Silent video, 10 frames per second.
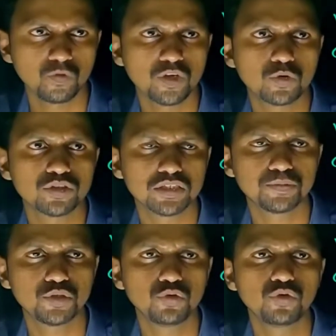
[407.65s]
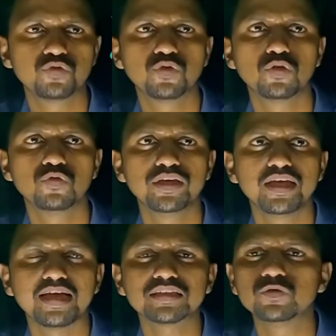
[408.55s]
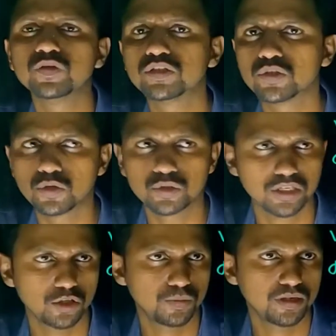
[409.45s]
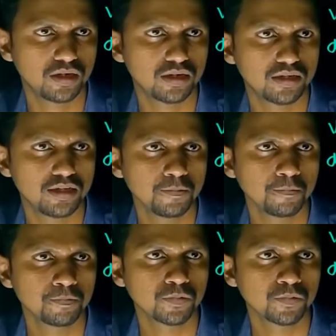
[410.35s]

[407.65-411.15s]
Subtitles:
We could substitute for V as V0 sin omega t.